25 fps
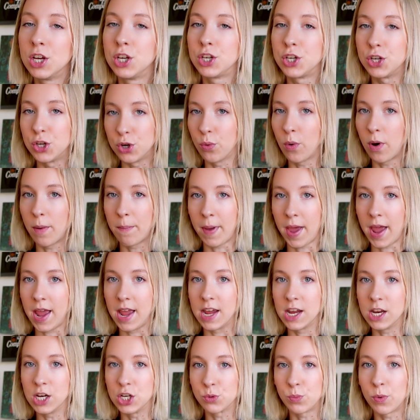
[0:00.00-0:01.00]
to a
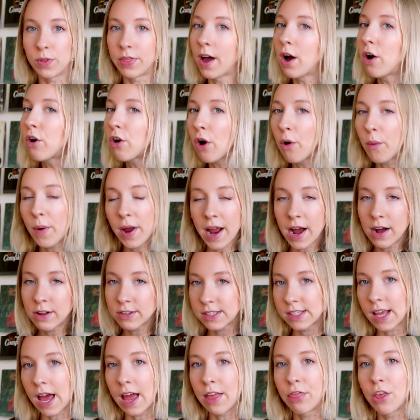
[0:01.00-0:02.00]
page without going
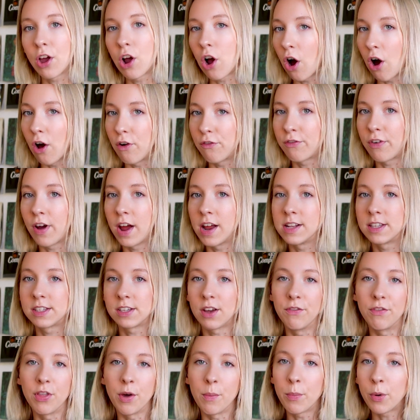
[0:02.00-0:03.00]
outside the confines
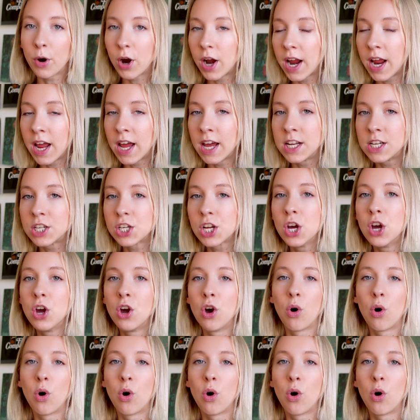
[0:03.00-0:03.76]
of the brand